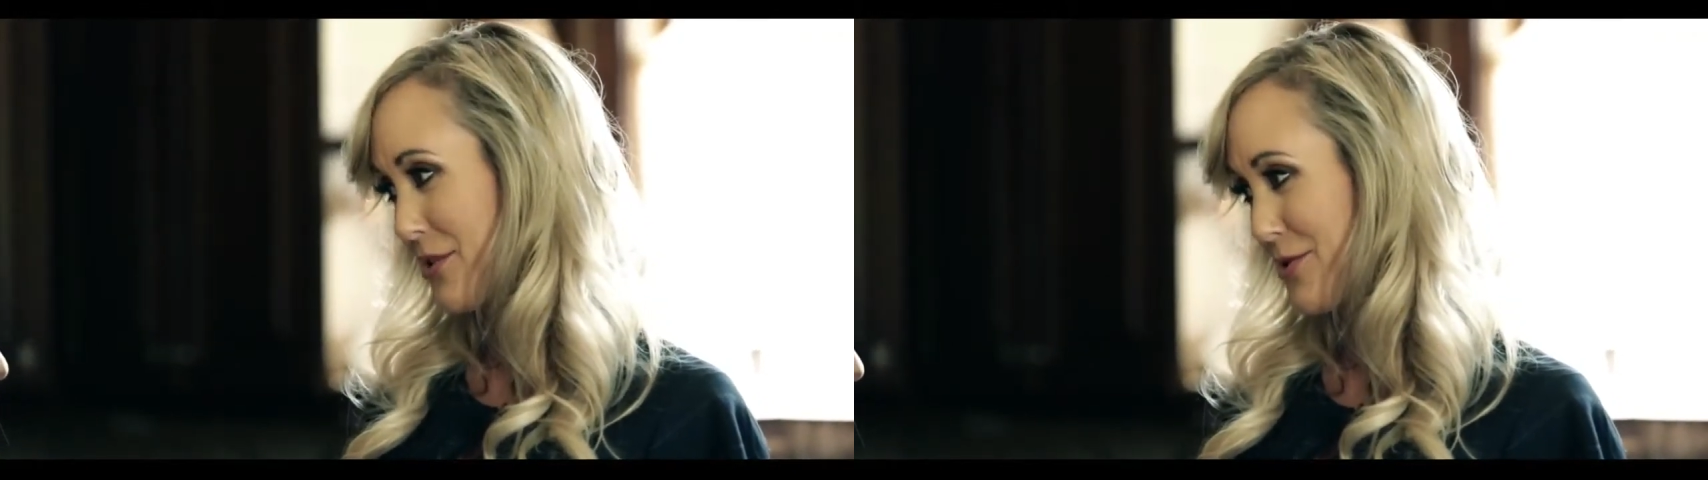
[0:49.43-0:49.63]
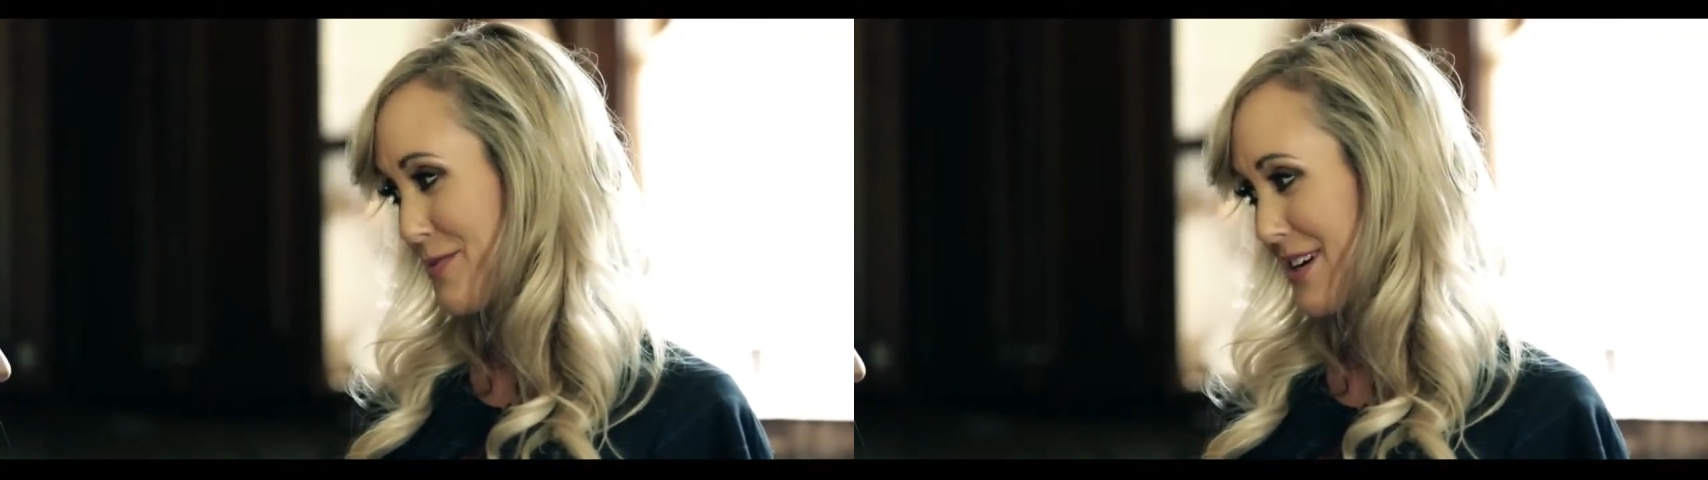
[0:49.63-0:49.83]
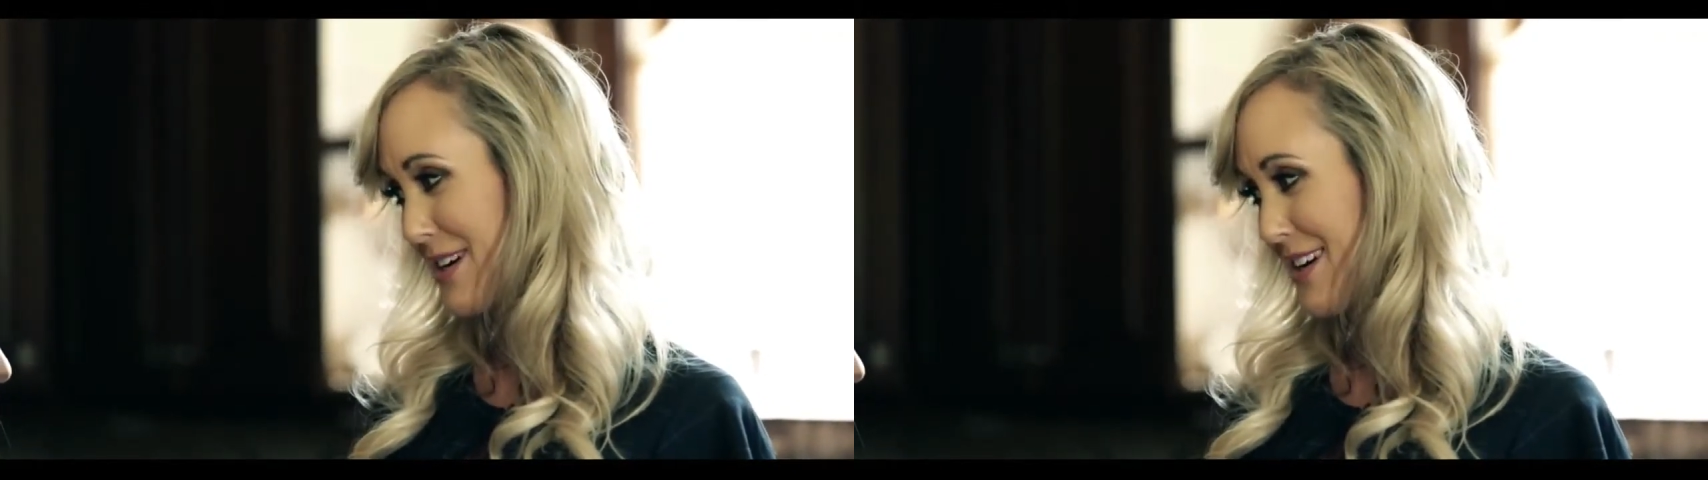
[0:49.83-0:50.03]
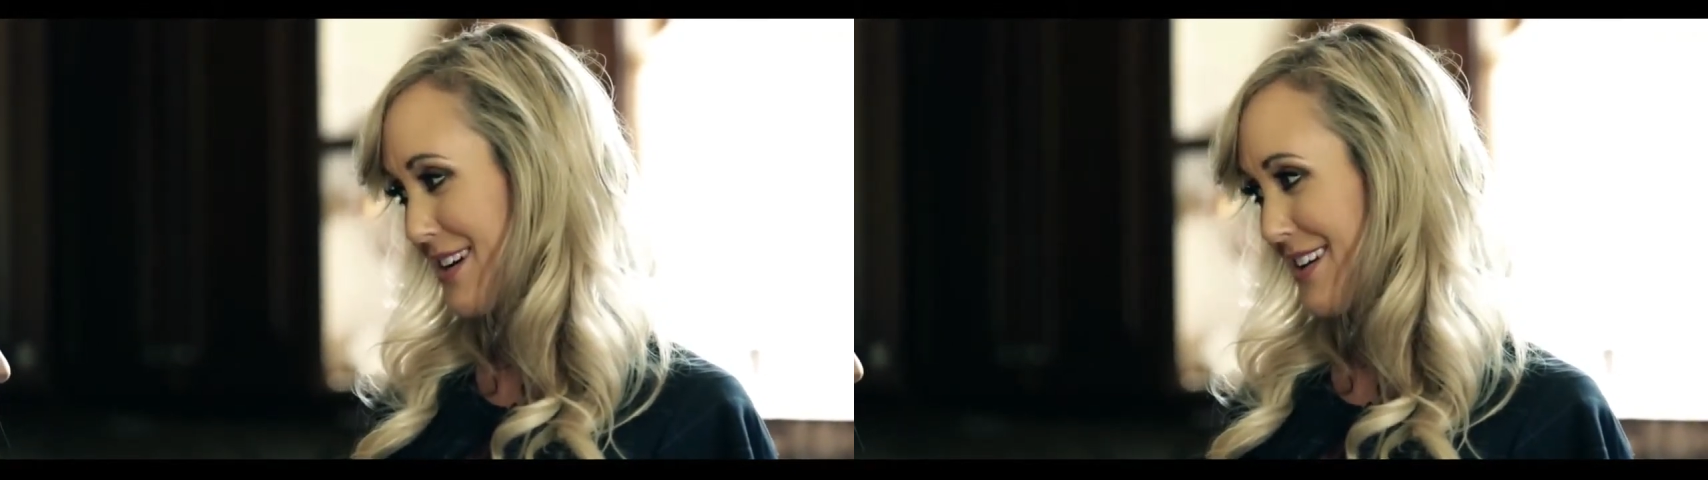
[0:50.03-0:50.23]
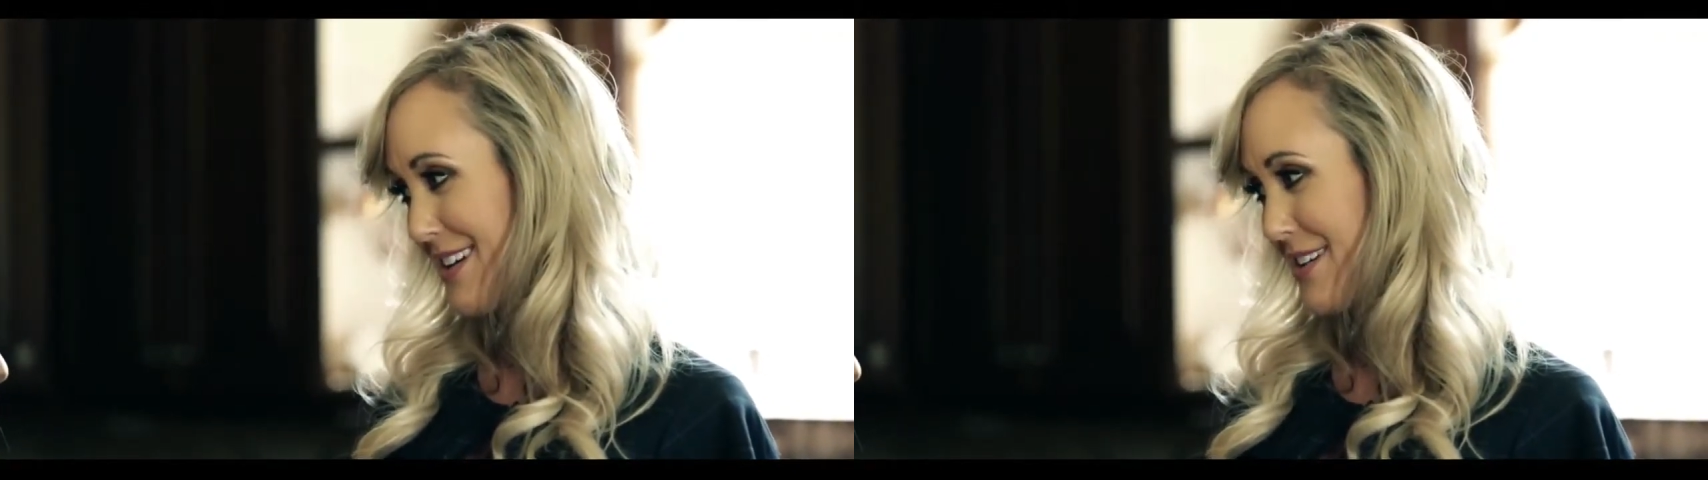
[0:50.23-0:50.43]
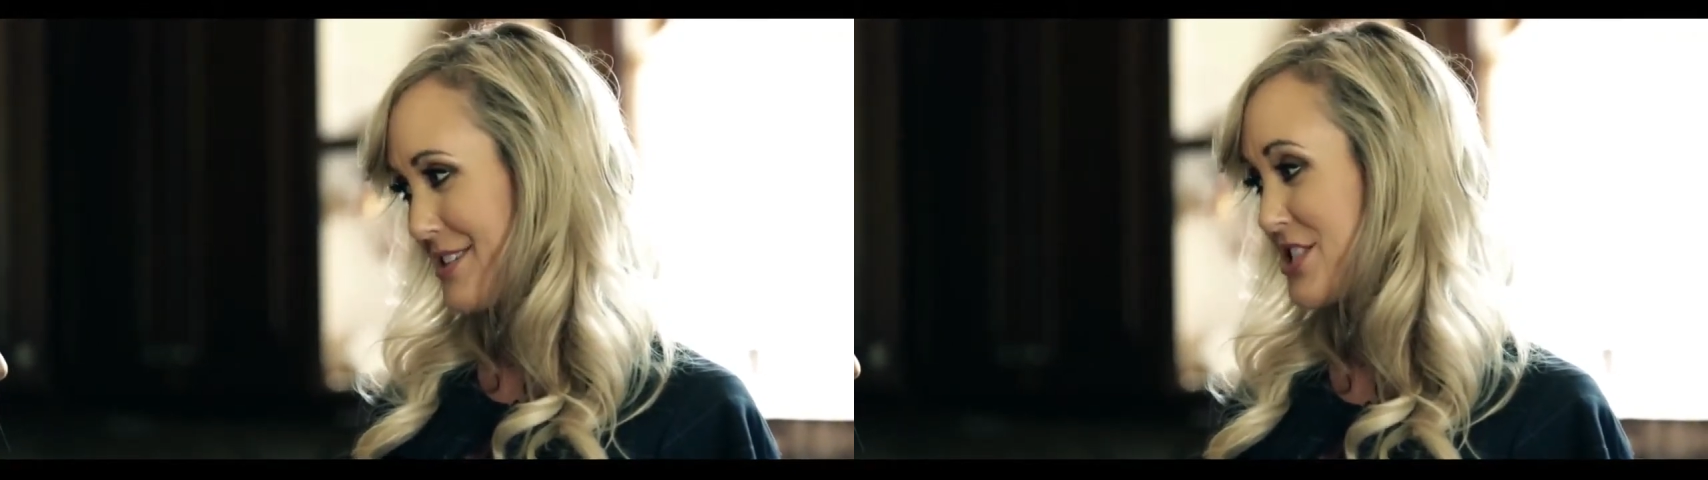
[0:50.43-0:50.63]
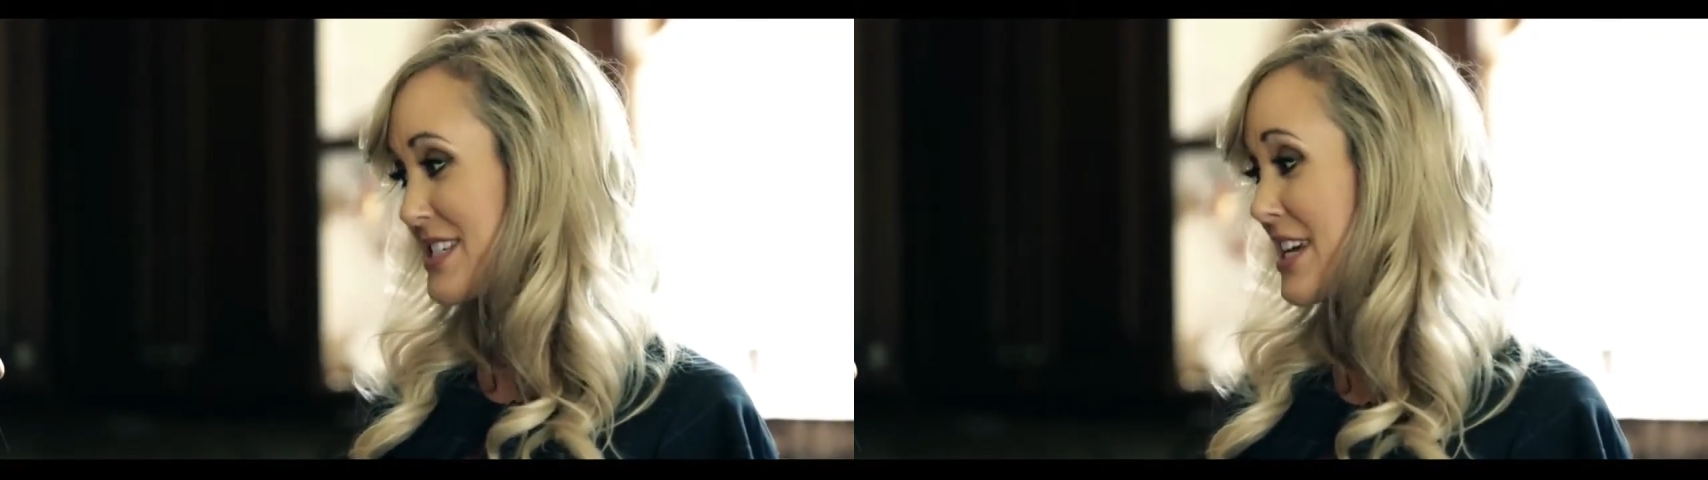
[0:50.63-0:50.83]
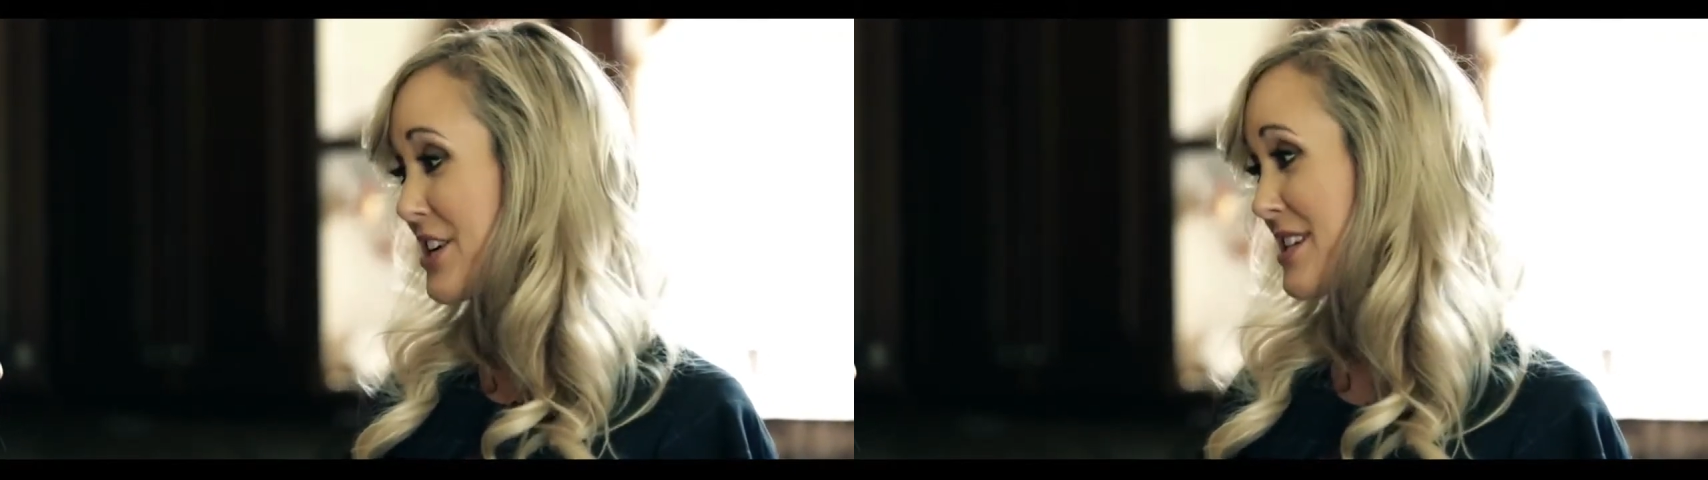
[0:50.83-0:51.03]
from the groomer.
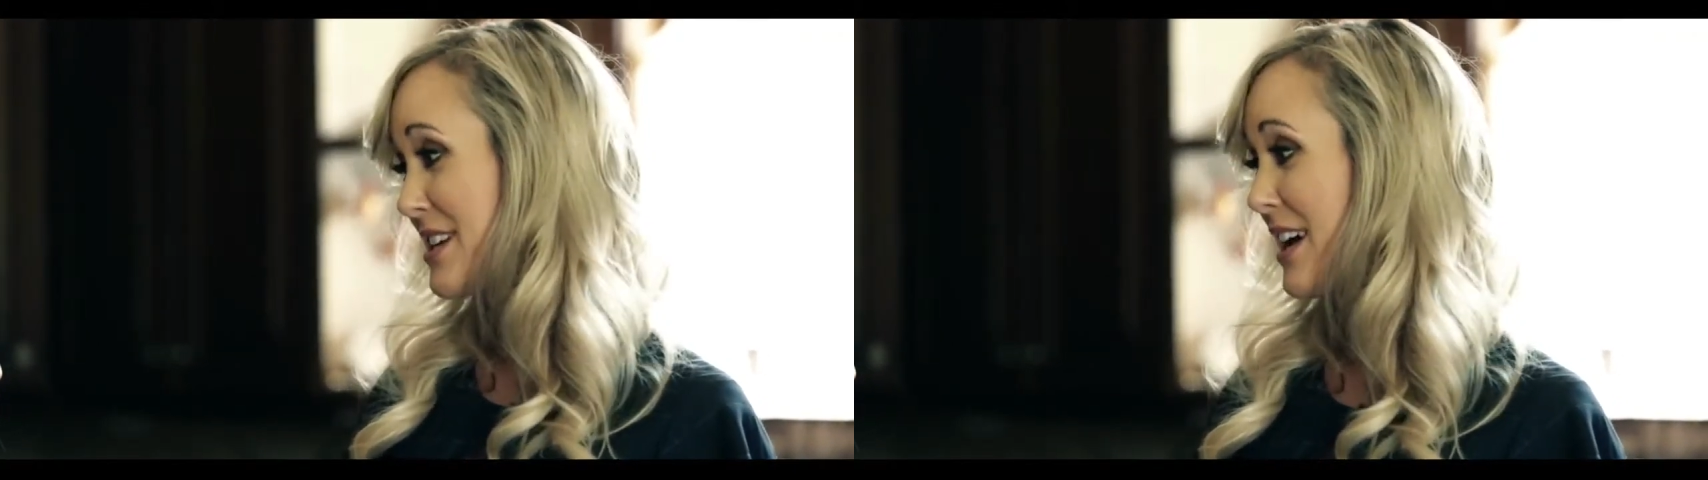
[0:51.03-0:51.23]
She's there